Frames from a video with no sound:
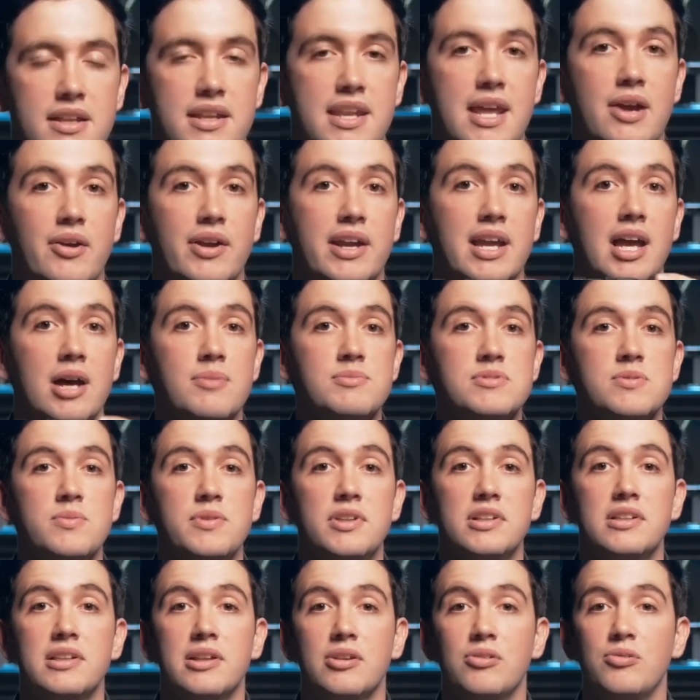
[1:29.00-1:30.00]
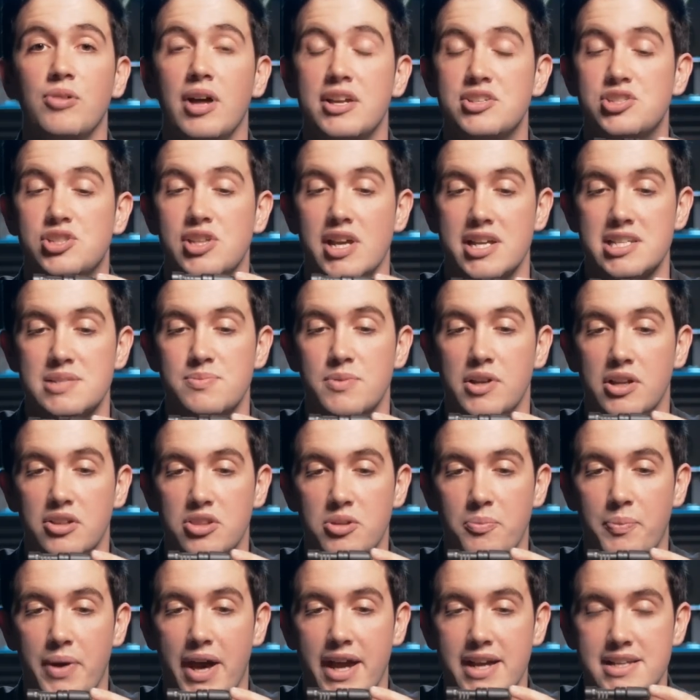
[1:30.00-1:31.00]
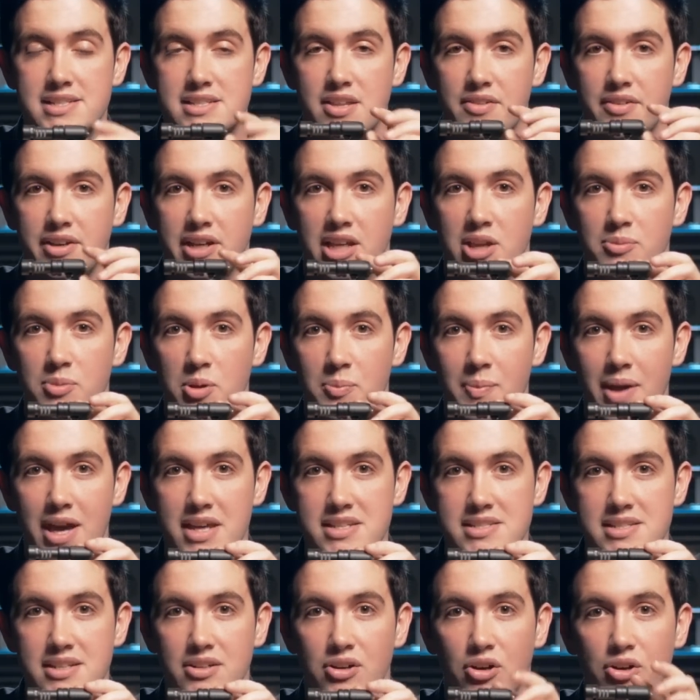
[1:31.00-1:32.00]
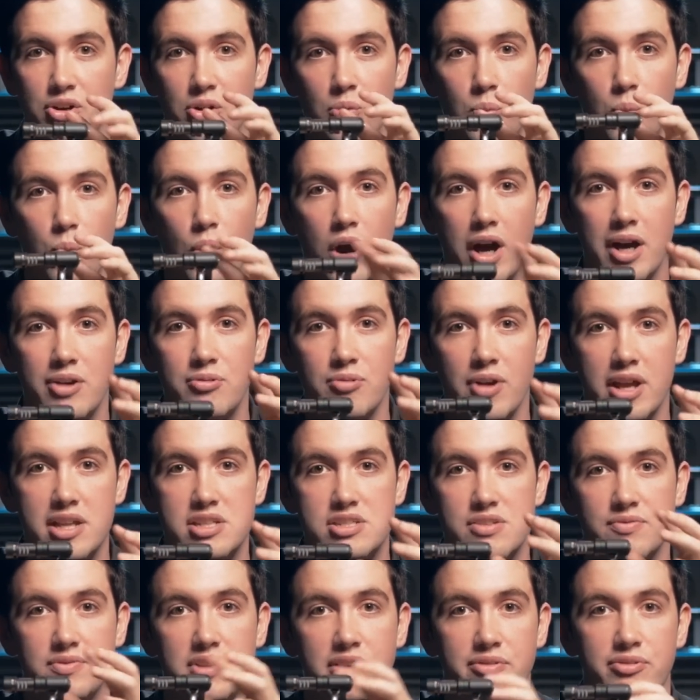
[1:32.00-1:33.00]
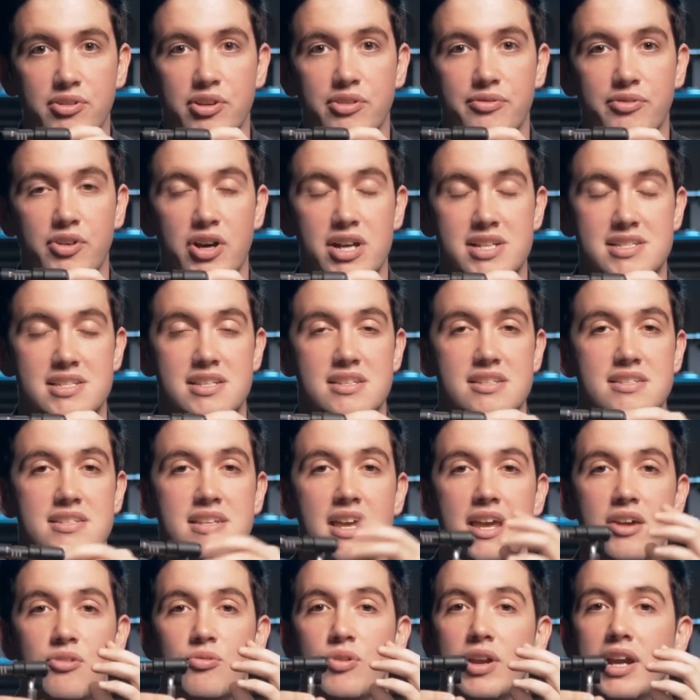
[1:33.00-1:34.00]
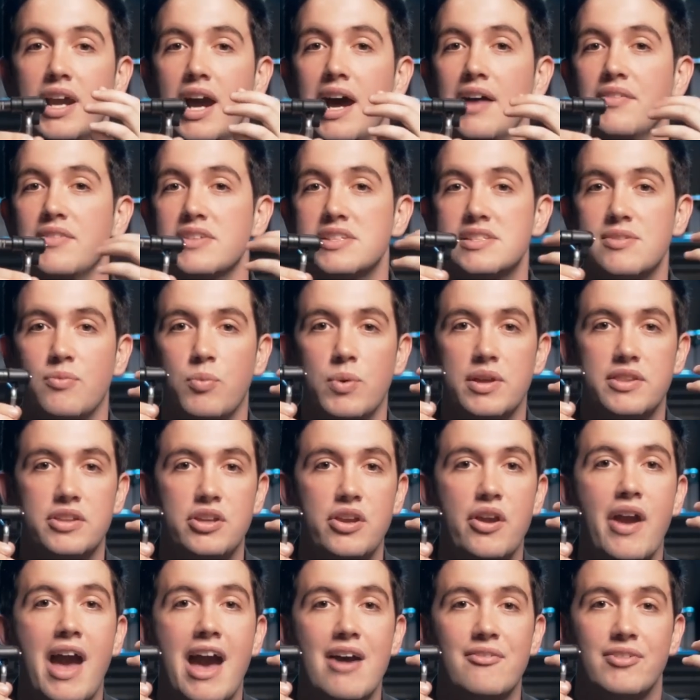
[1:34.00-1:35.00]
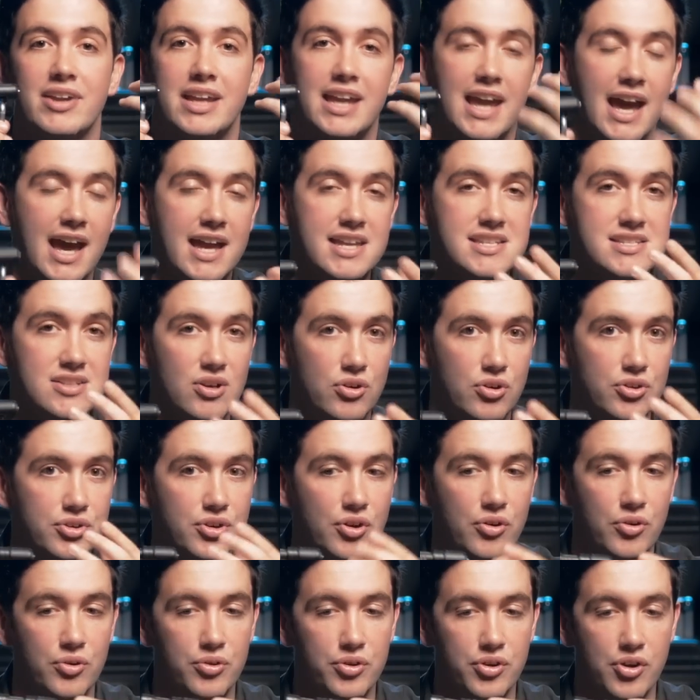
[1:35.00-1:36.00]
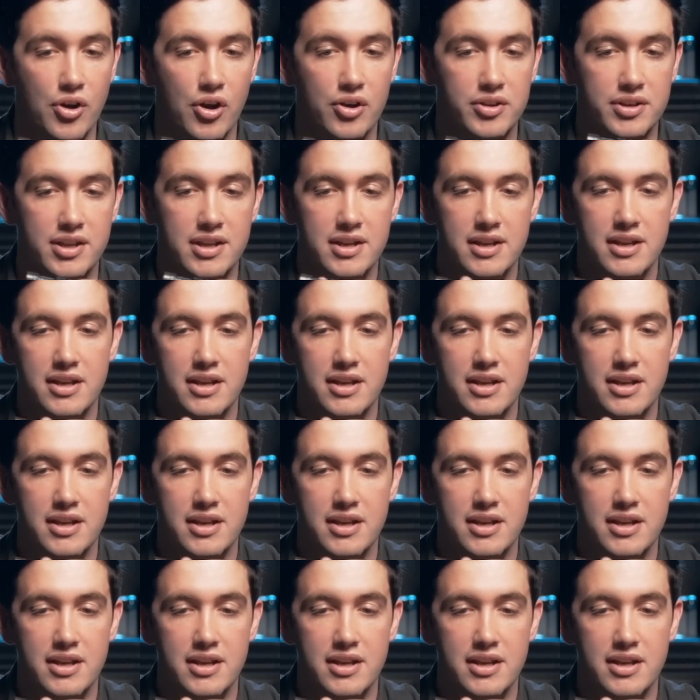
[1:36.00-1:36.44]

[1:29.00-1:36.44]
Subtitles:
Now, it comes with a little adjustment on the back so that it can be mounted on a wide range of different devices, regardless of whether you have a case on or not.